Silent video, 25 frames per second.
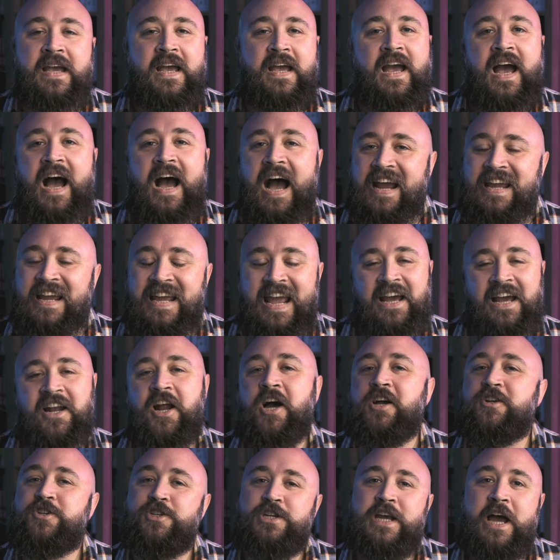I
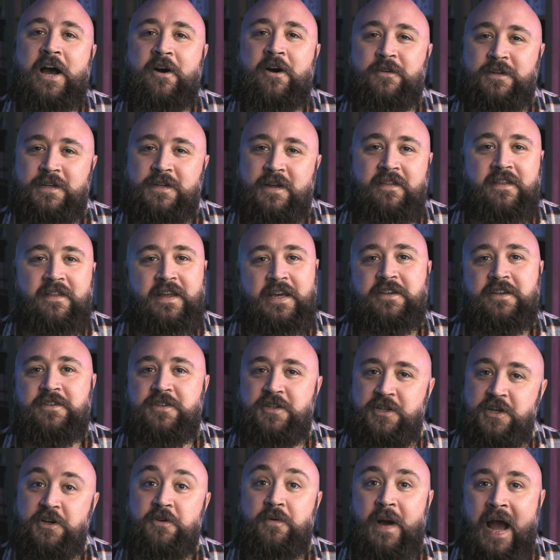cannot shout these
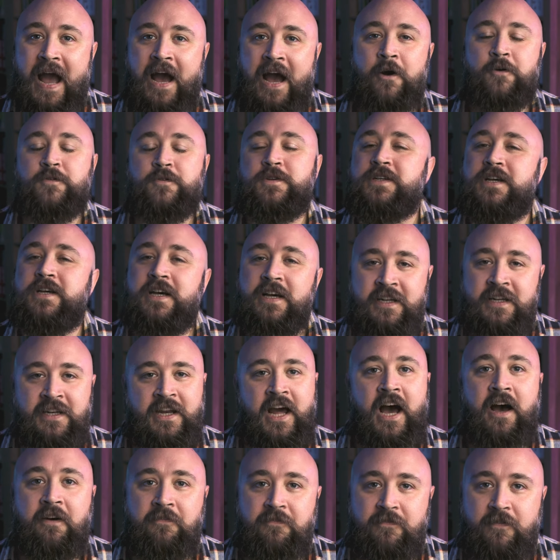two out
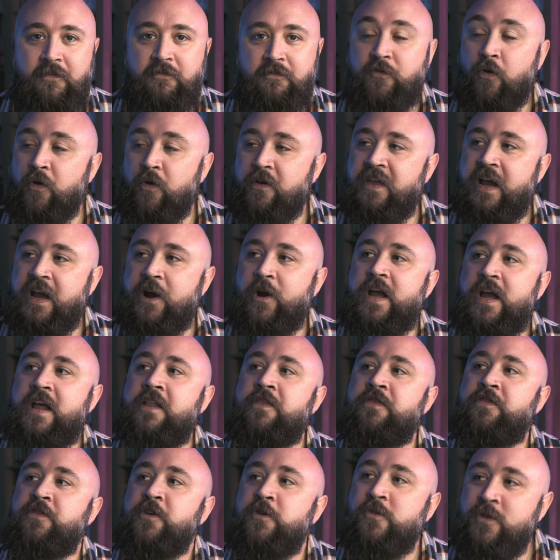enough for their
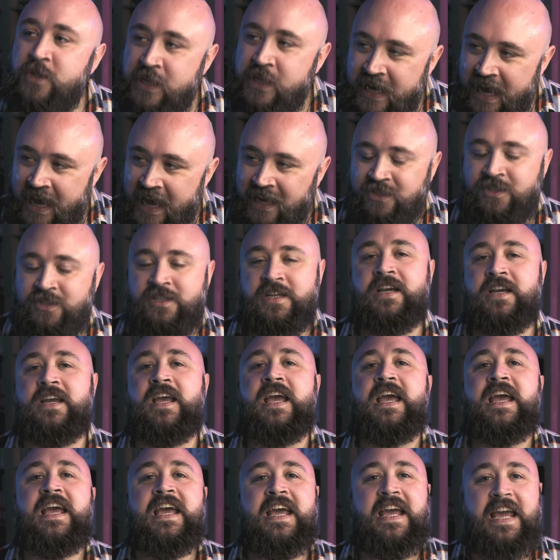enthusiastic
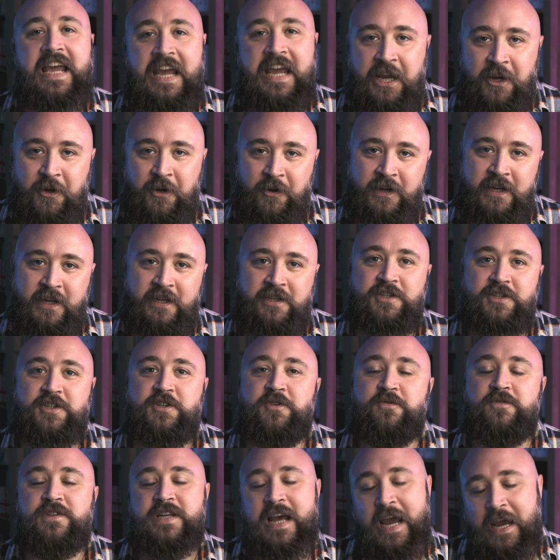eagerness
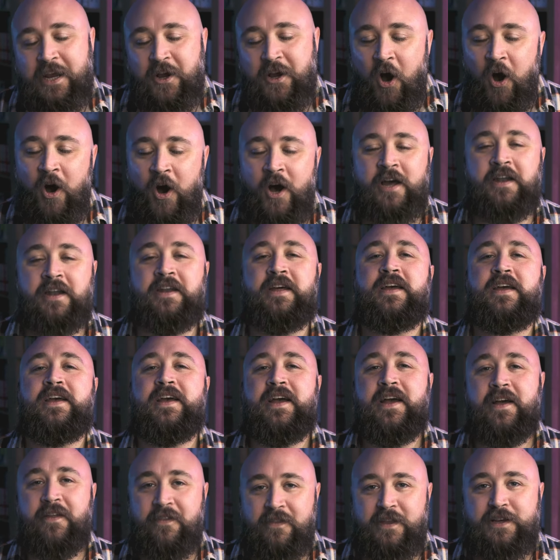to take on
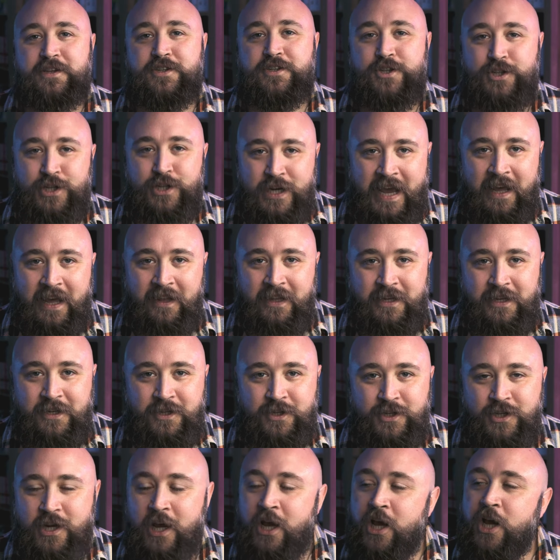this
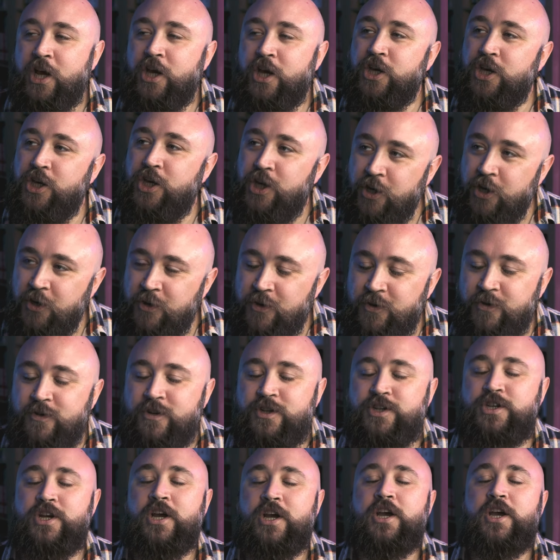challenge.
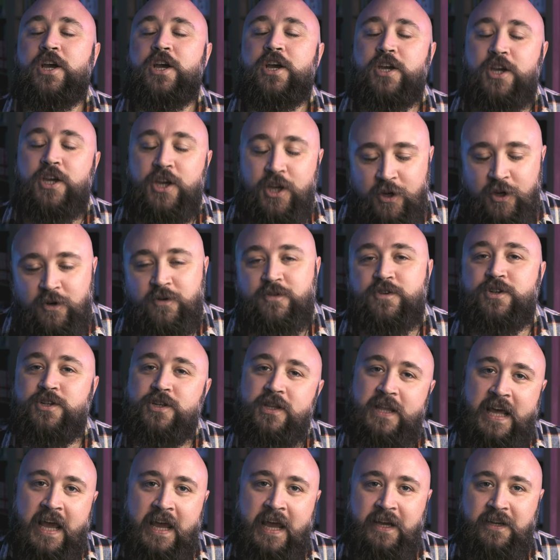Huge, huge
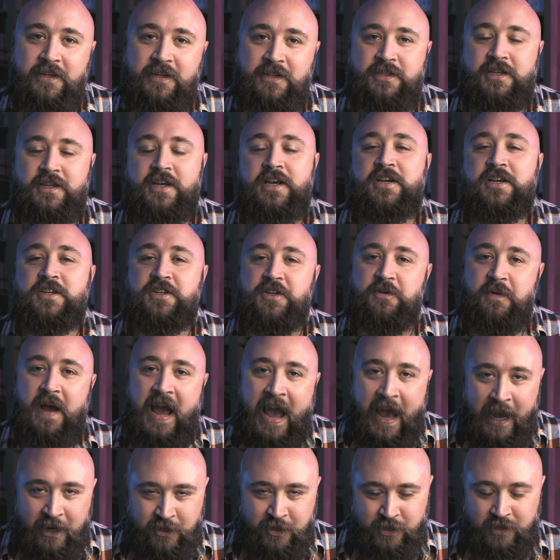thanks to
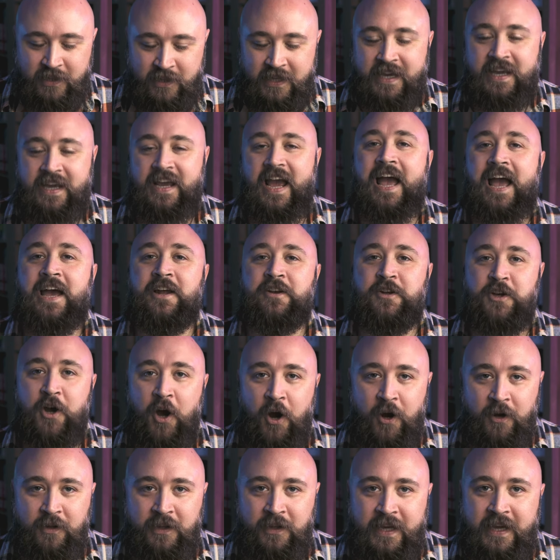Ashley and
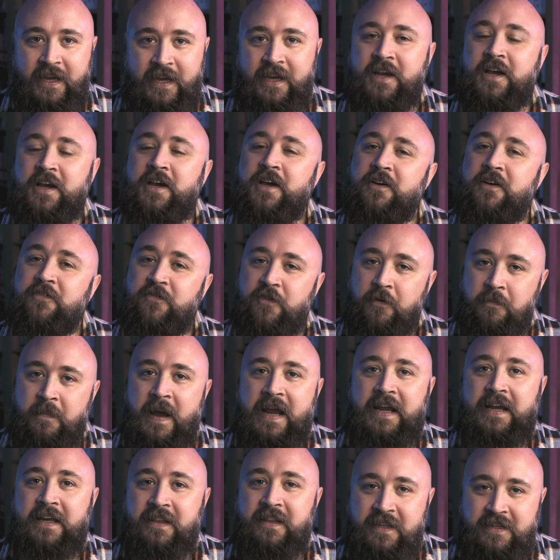Carly for
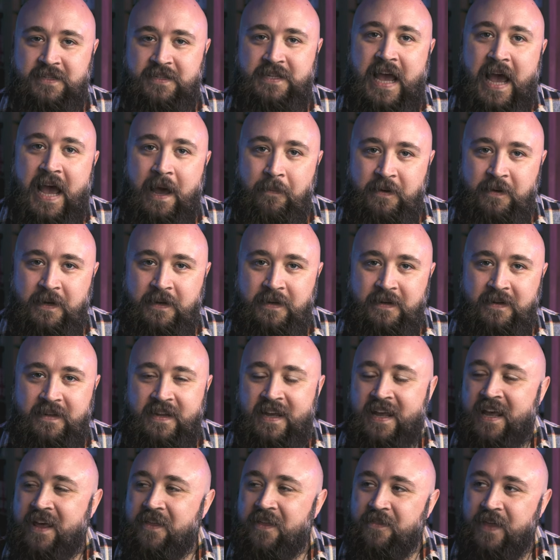making this happen.
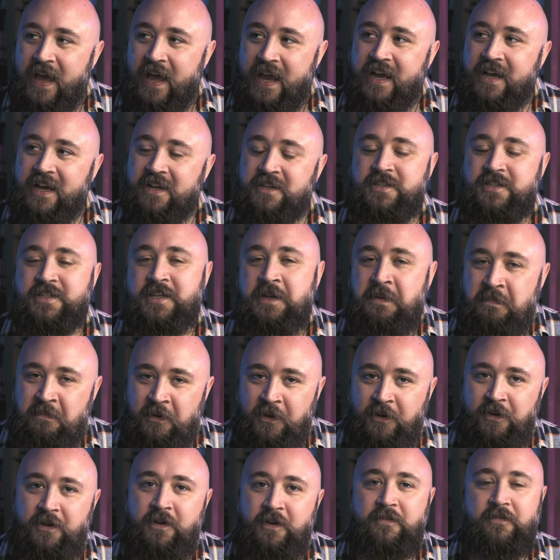They
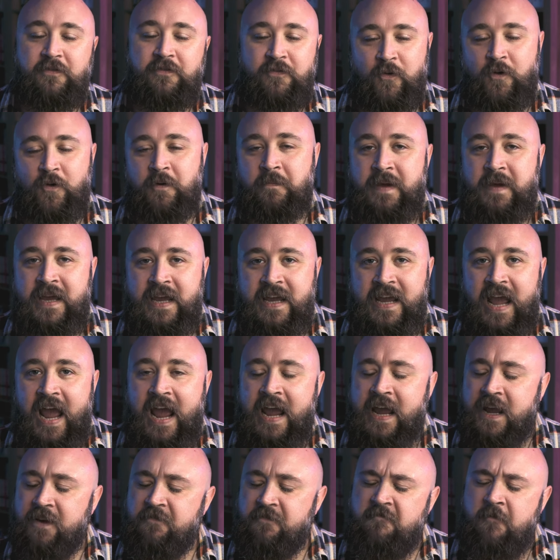assembled for me
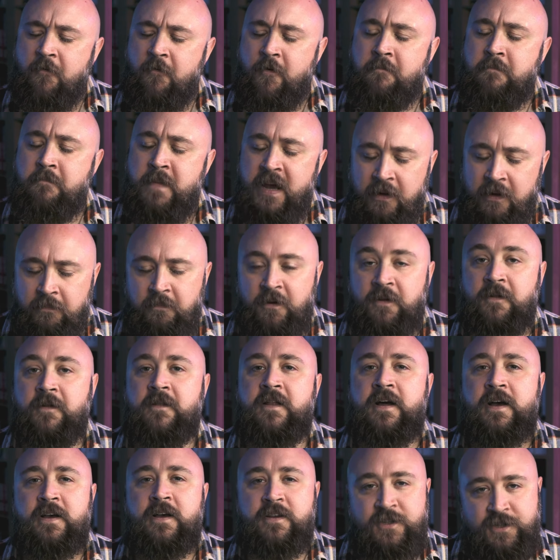a formidable
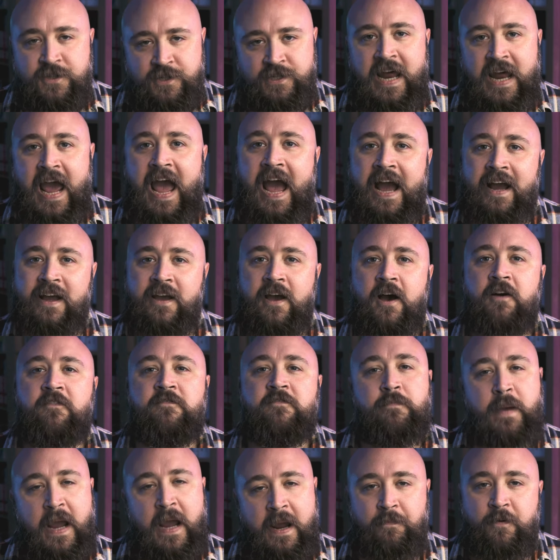stack
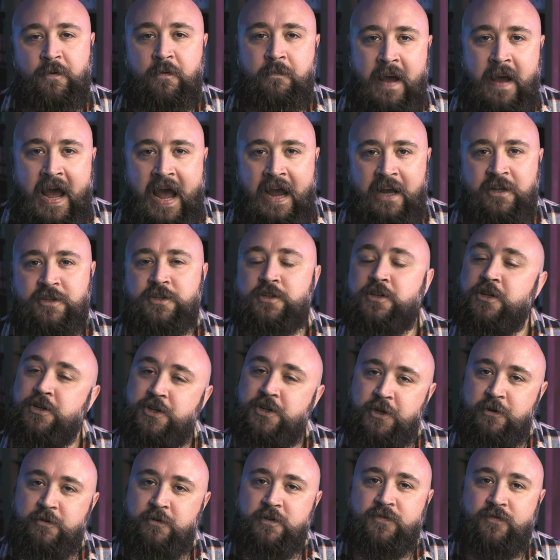of paperbacks to
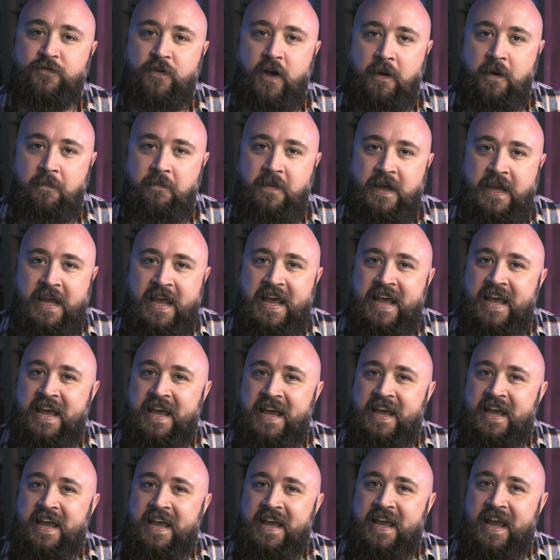choose from,
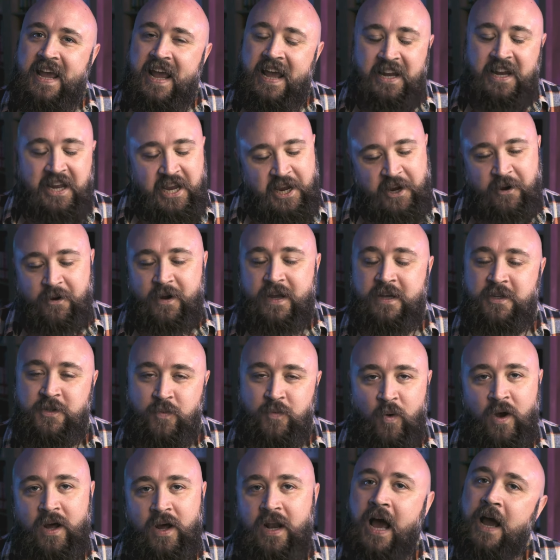and here is
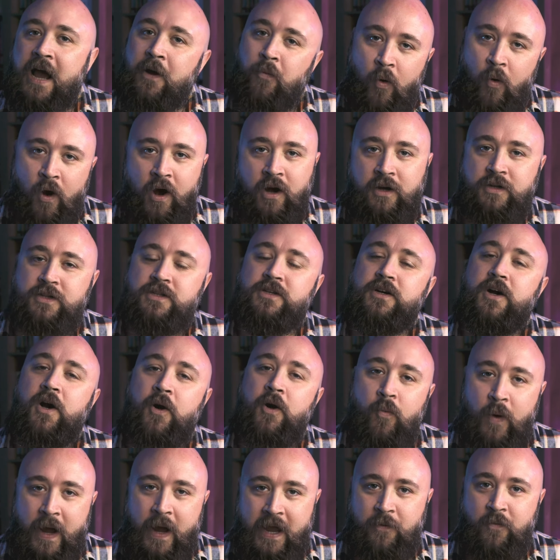what I walked
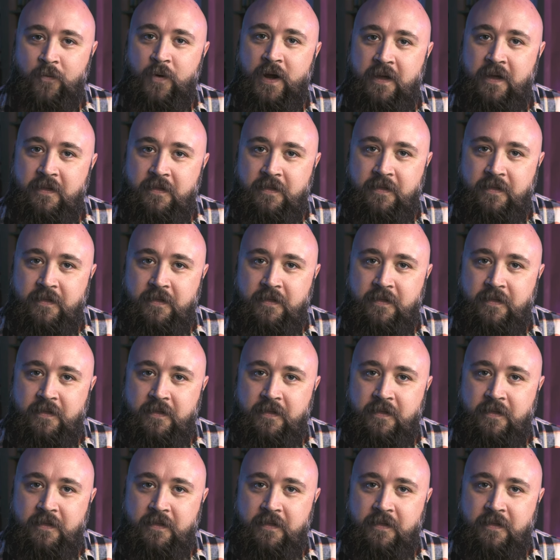away with.